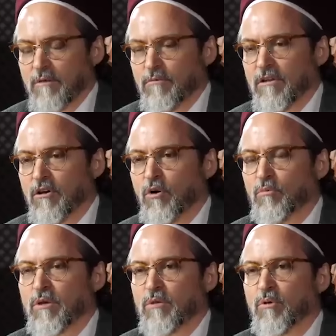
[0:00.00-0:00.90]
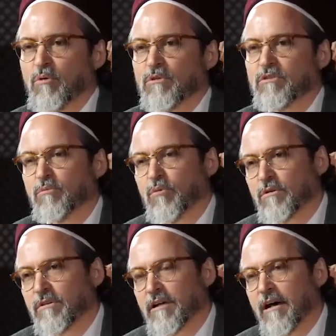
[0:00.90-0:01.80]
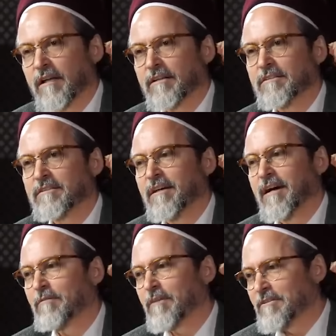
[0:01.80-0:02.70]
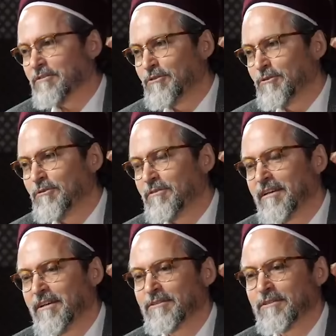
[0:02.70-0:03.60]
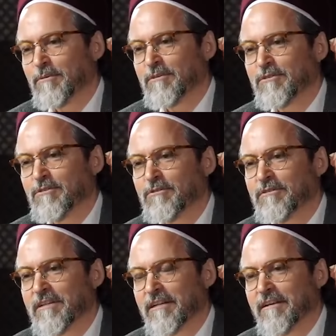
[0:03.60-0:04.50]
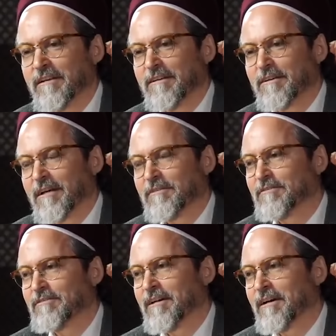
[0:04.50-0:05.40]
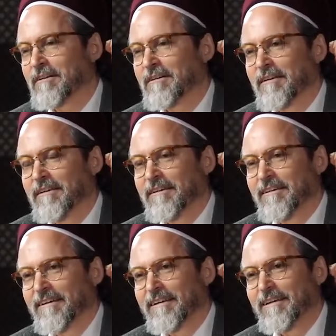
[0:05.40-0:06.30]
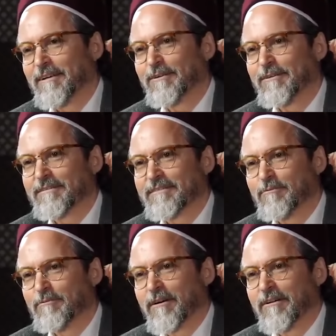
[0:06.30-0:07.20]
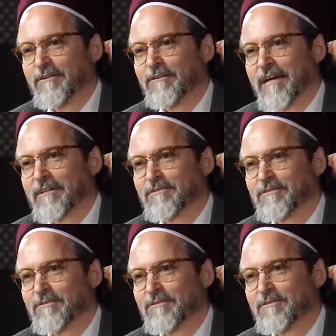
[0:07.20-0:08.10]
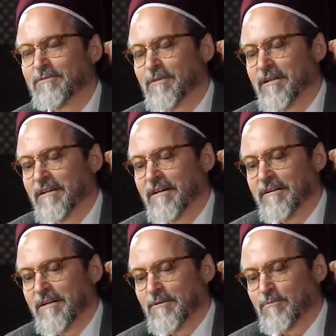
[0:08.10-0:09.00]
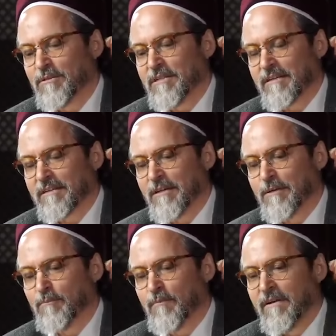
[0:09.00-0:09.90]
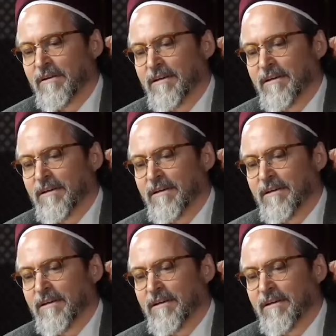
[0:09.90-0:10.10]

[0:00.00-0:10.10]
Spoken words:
I really hope people will support the college. I've got the students here, some of the students that got stuck here, some of our international students. May Allah protect them.